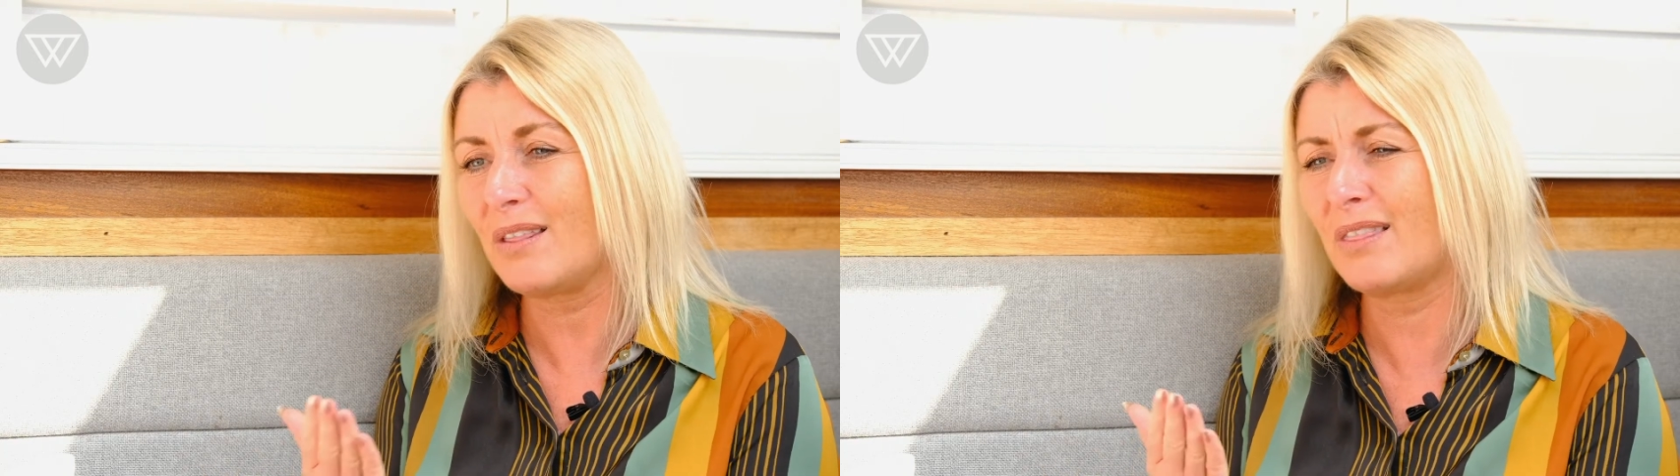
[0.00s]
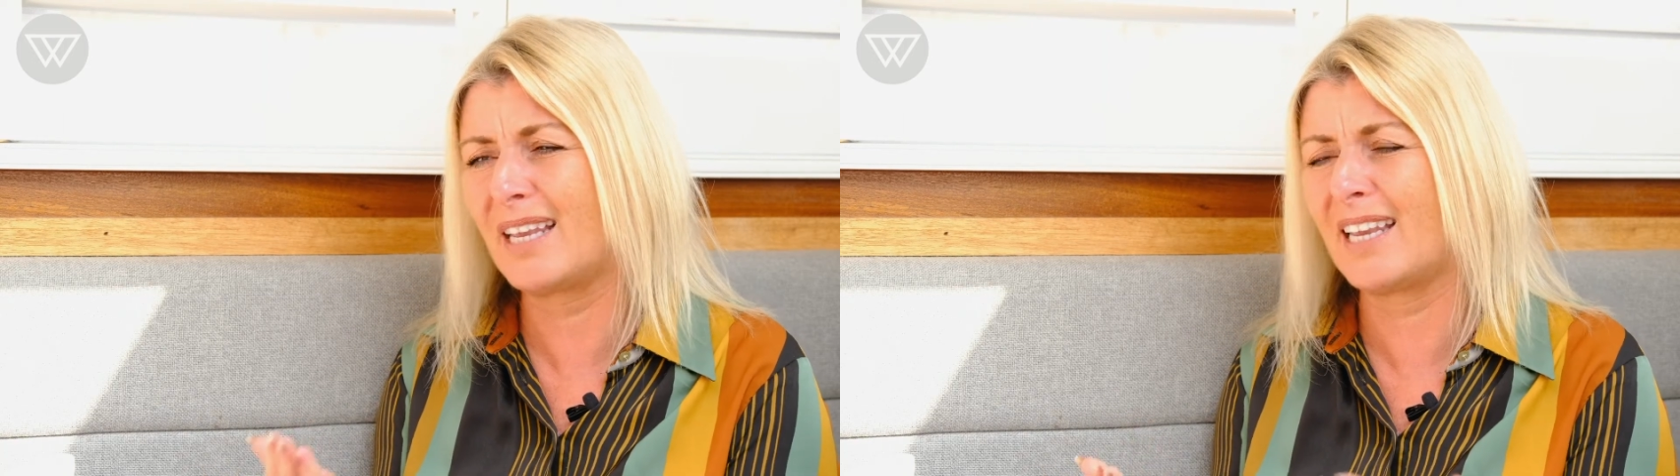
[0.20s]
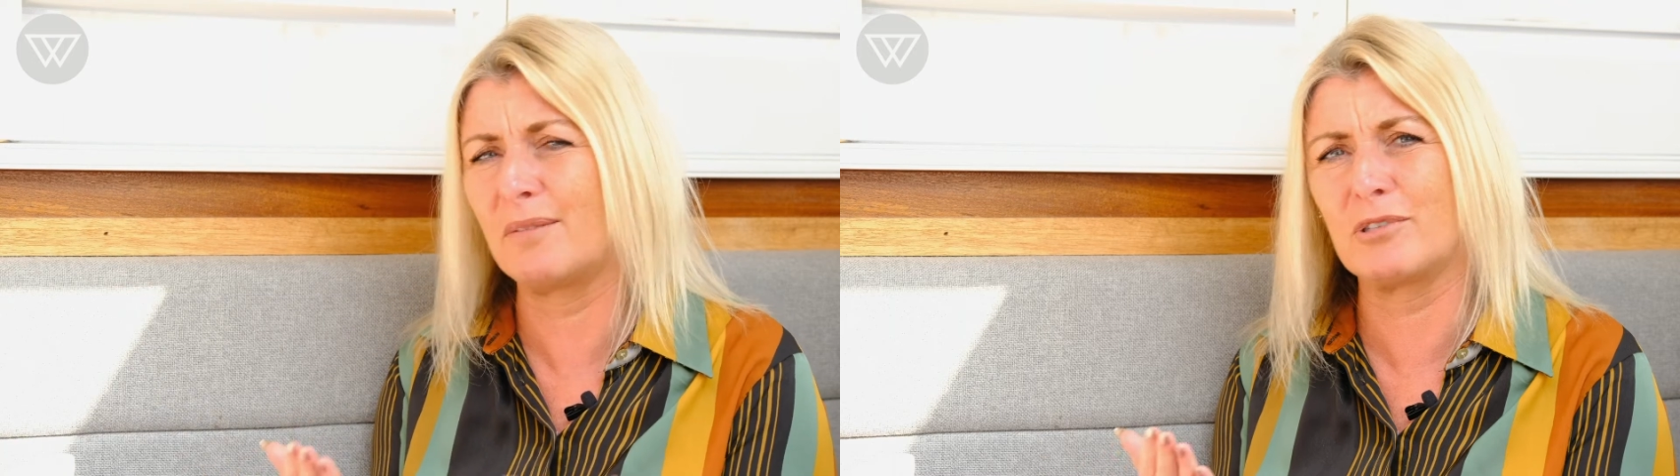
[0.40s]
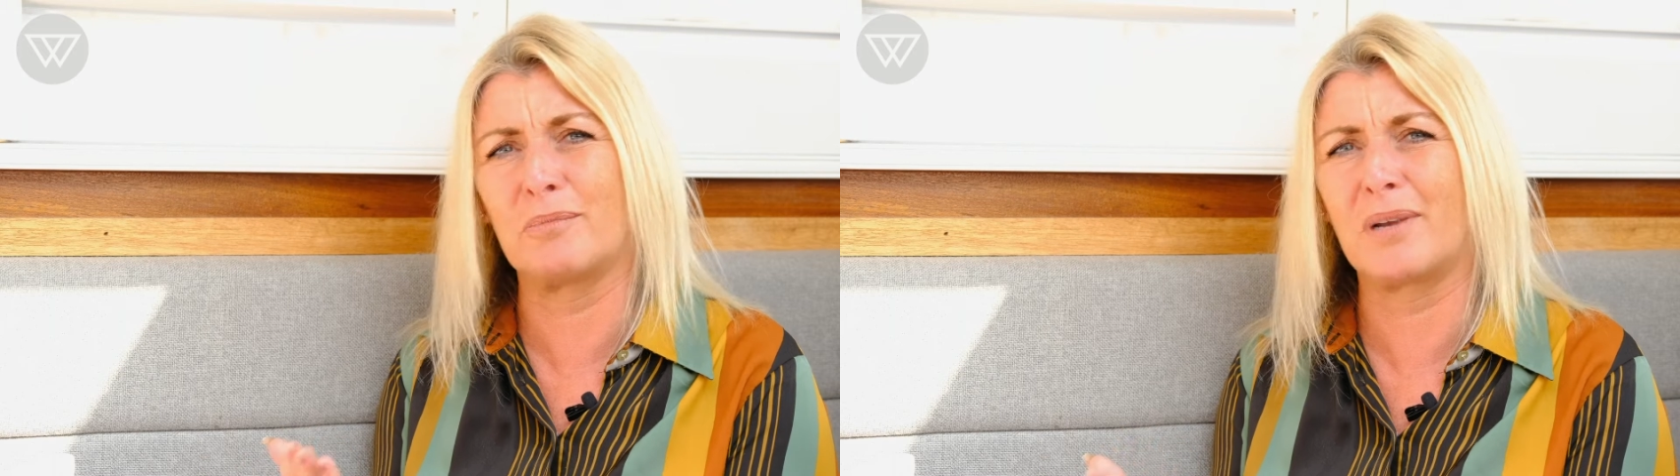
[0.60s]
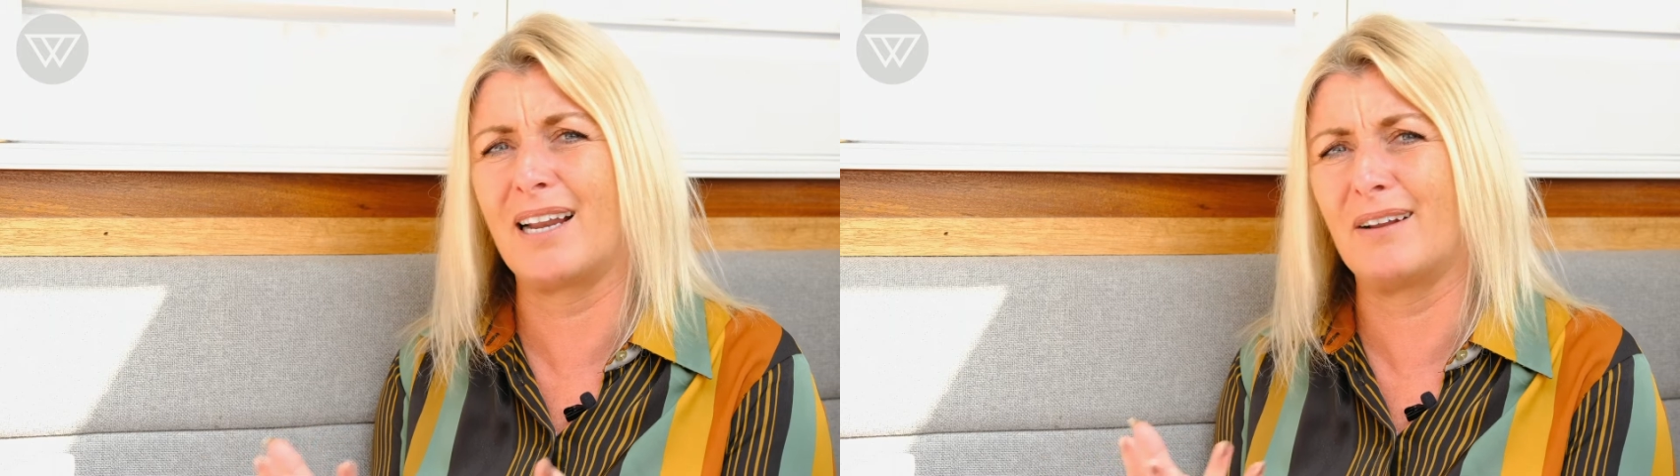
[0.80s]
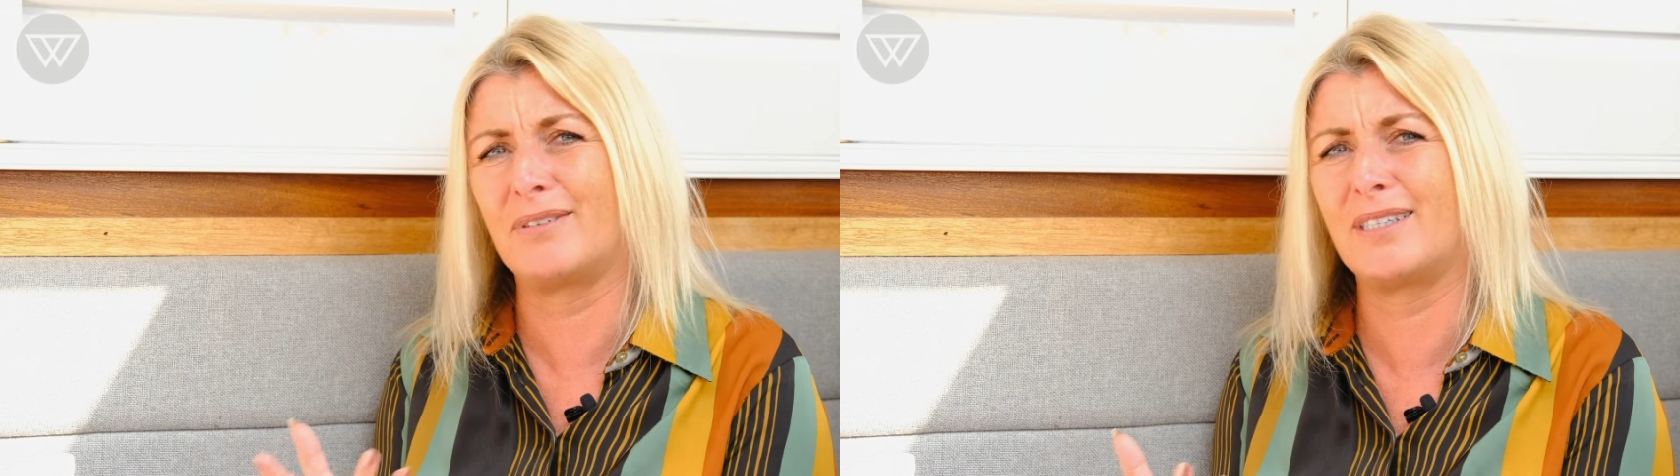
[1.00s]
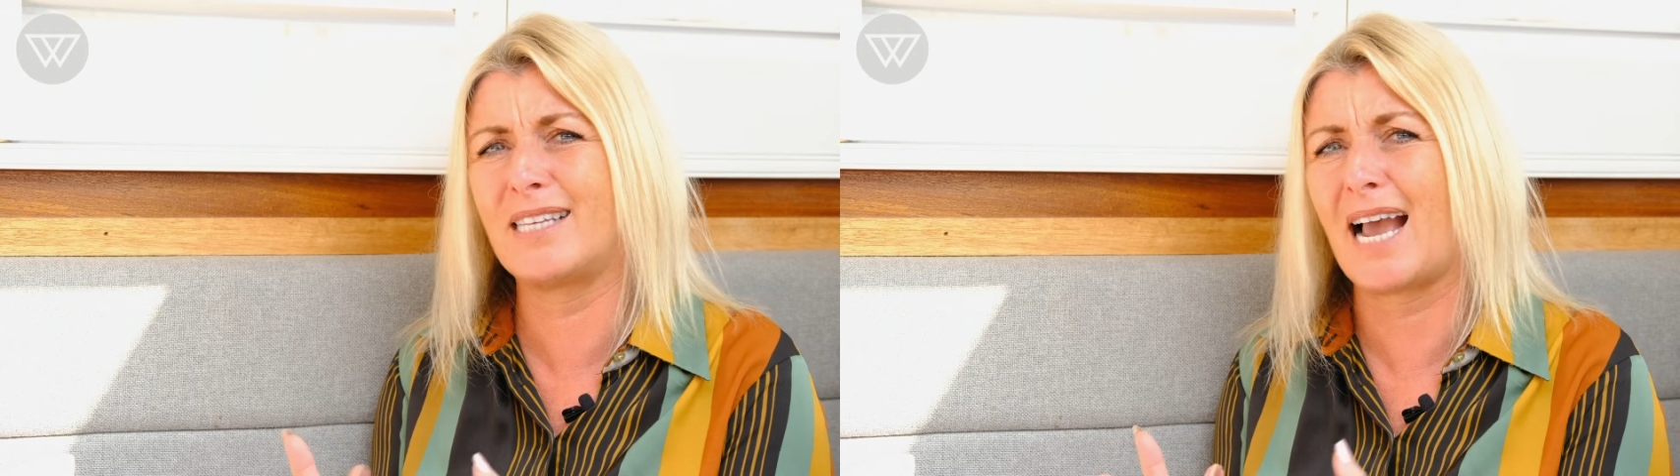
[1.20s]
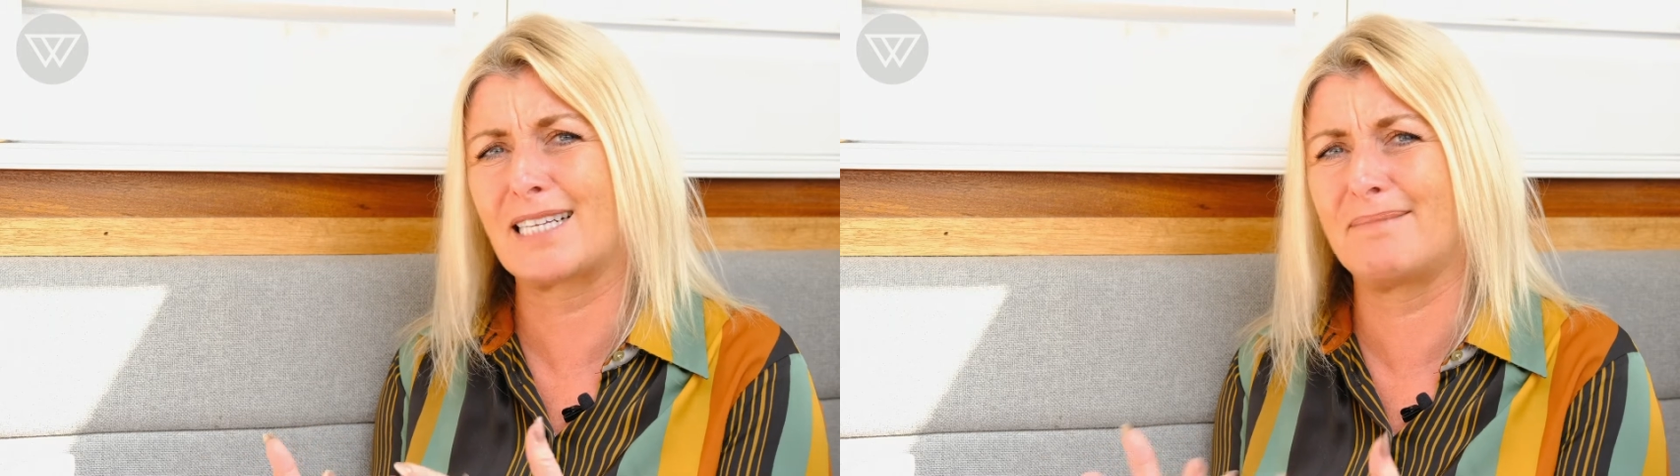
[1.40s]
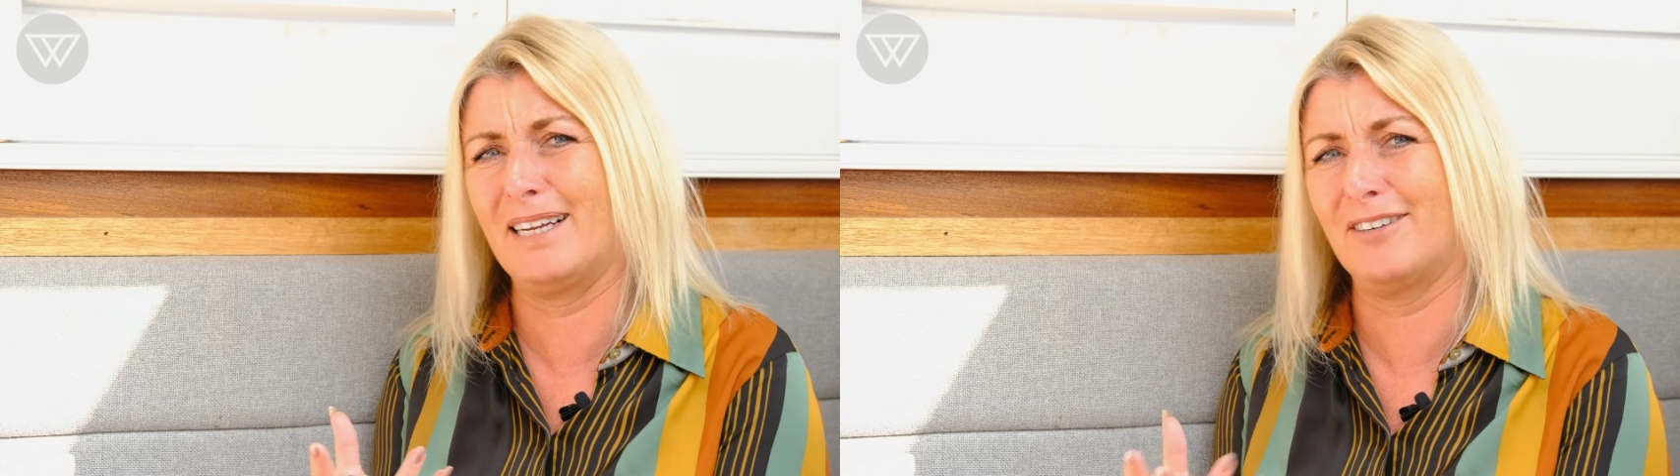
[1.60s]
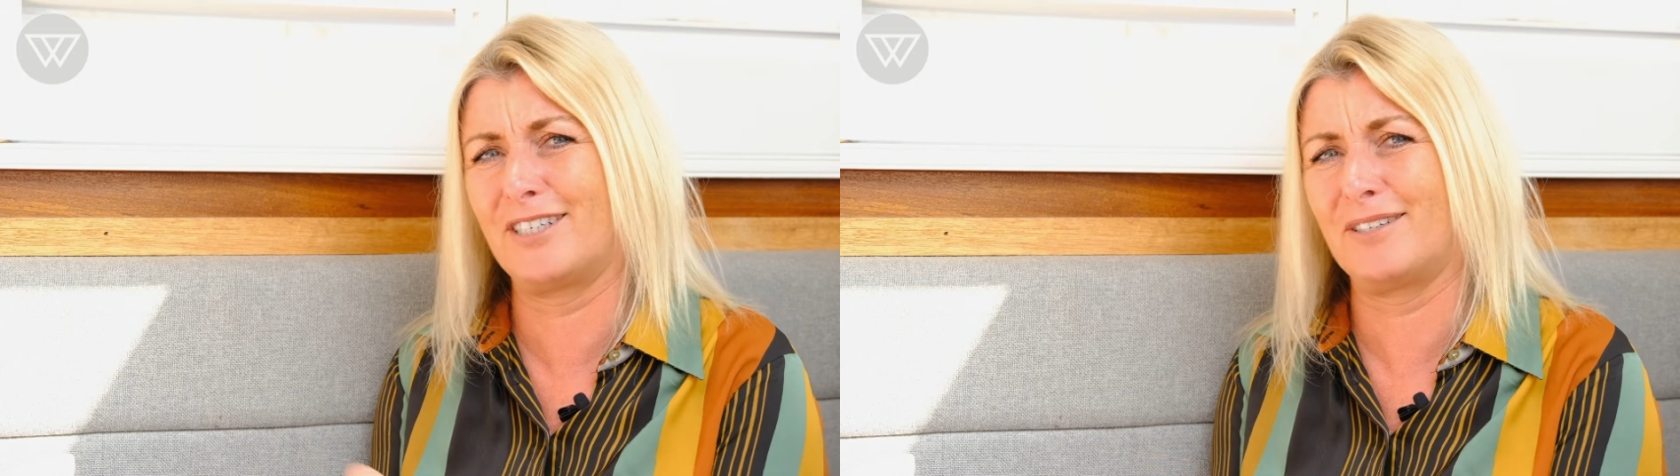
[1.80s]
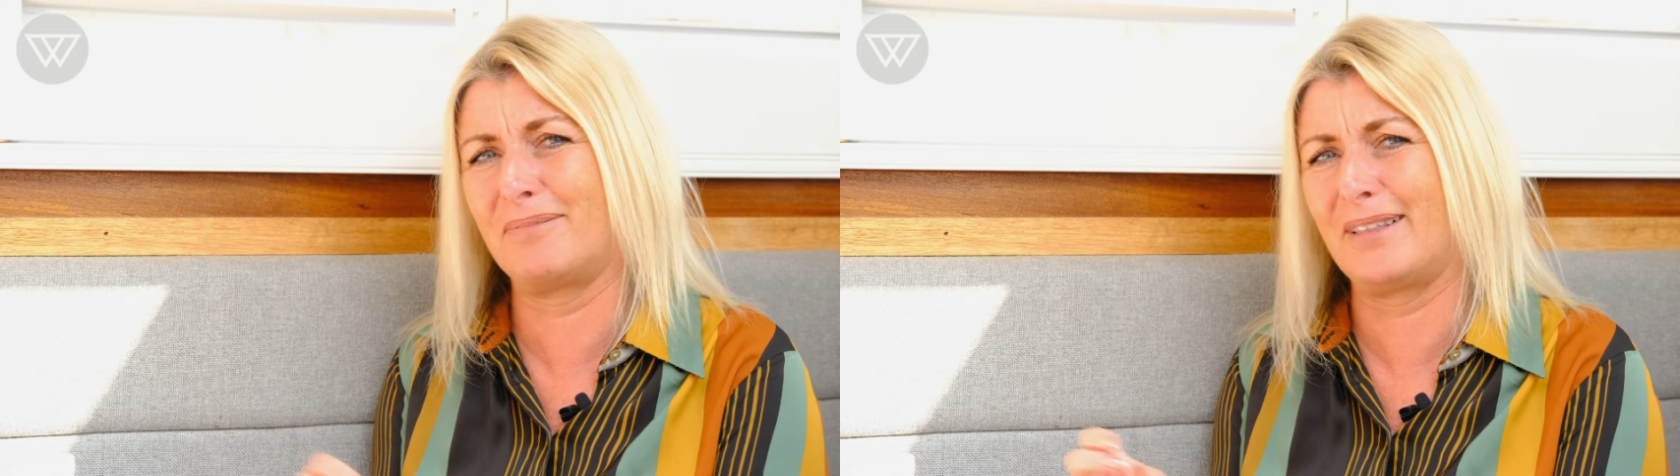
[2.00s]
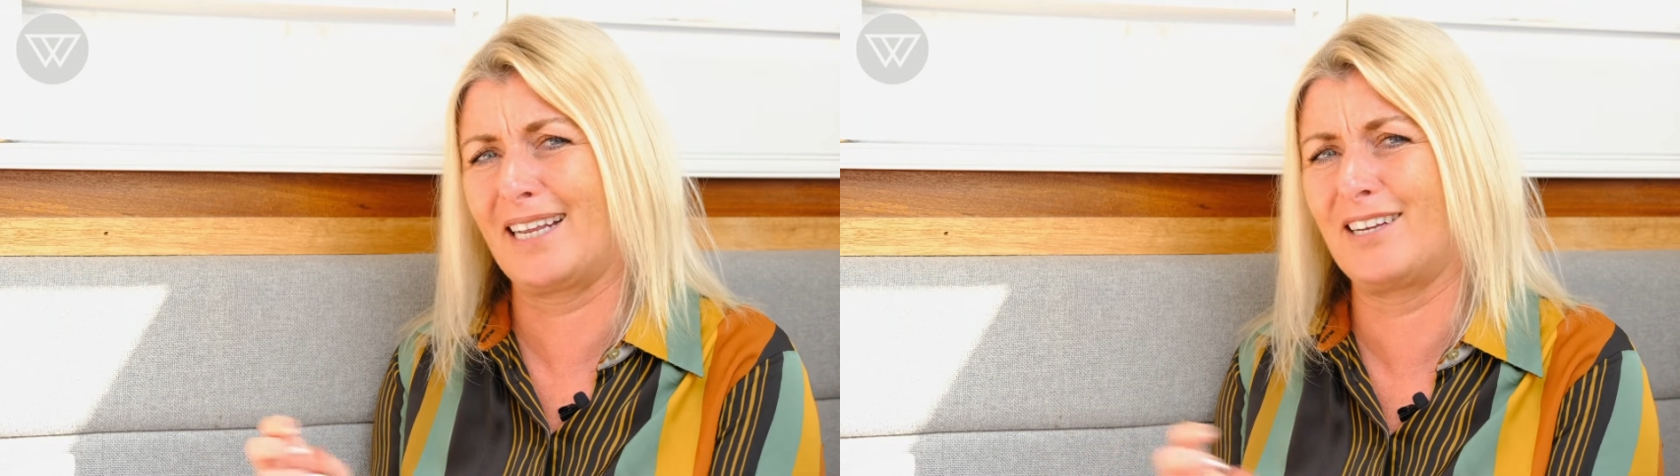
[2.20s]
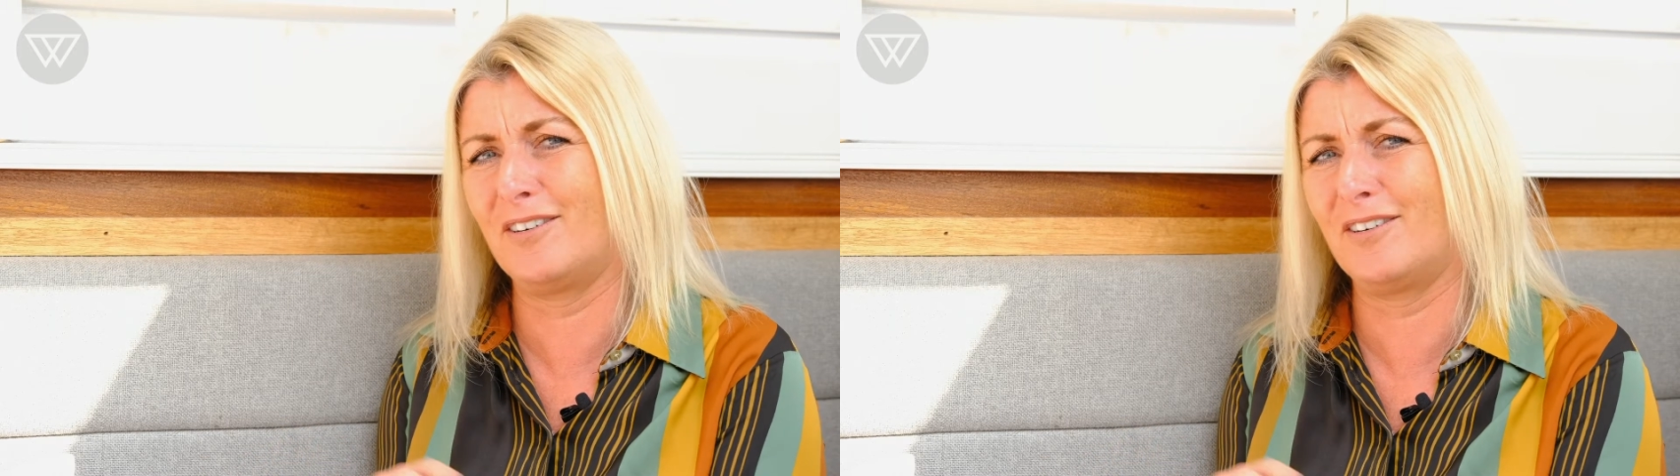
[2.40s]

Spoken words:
thinking it was some kind of tax bill or something,